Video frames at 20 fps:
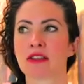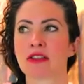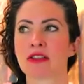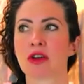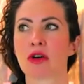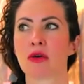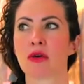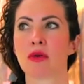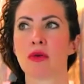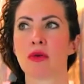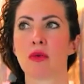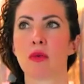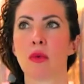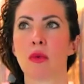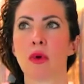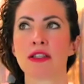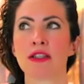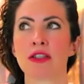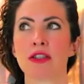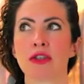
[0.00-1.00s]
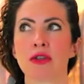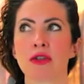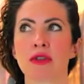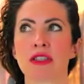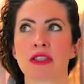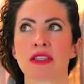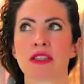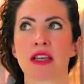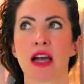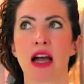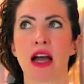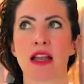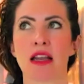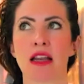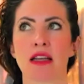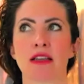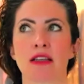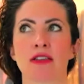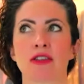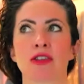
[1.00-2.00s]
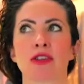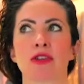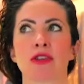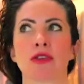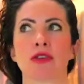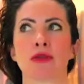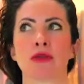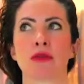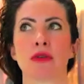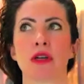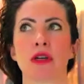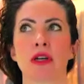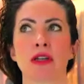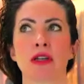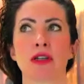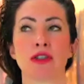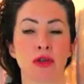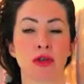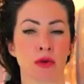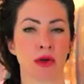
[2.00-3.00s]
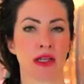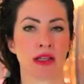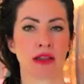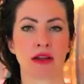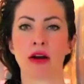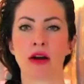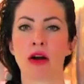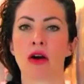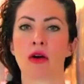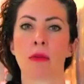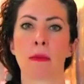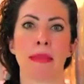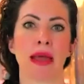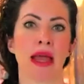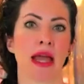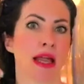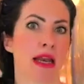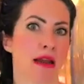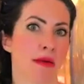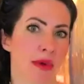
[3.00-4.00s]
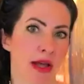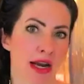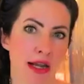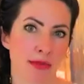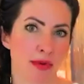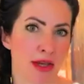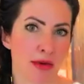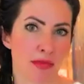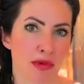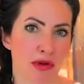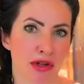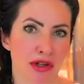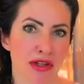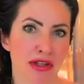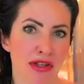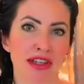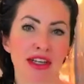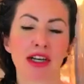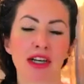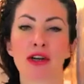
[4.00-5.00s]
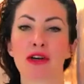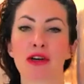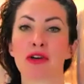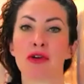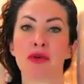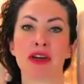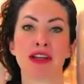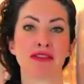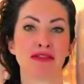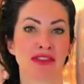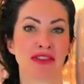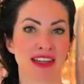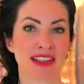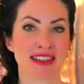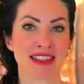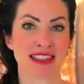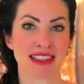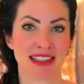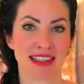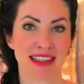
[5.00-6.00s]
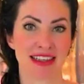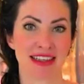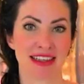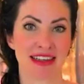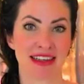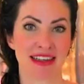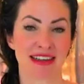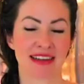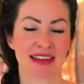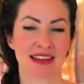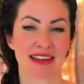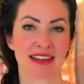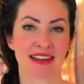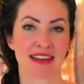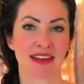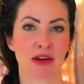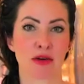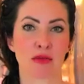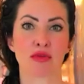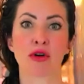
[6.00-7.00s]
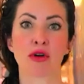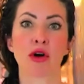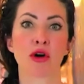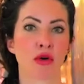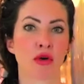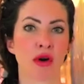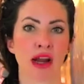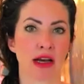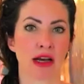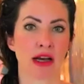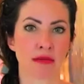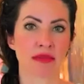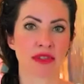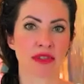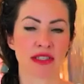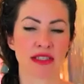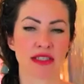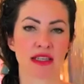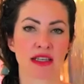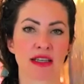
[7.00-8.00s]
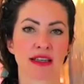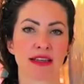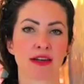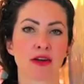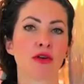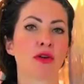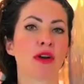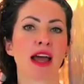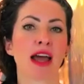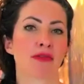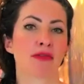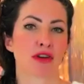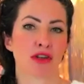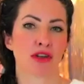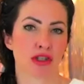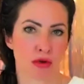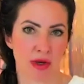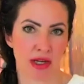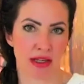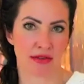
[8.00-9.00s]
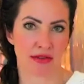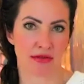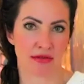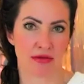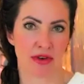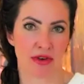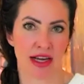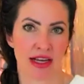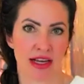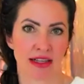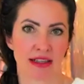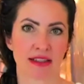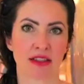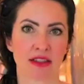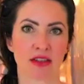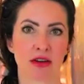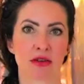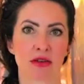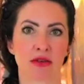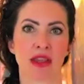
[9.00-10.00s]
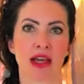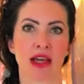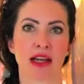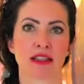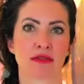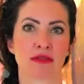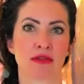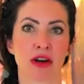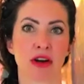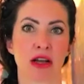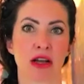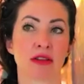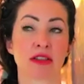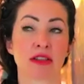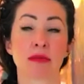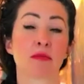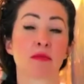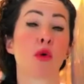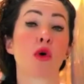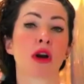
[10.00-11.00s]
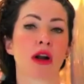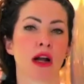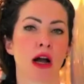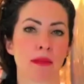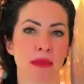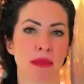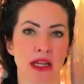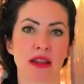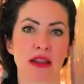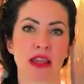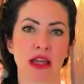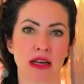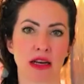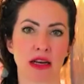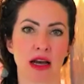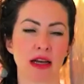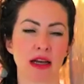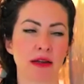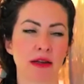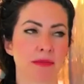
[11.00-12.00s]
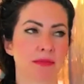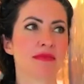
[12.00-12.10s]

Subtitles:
So once you decided to do it, there are many, many people who invest in, you know, programs who never do it, right? So that's it's more common than not,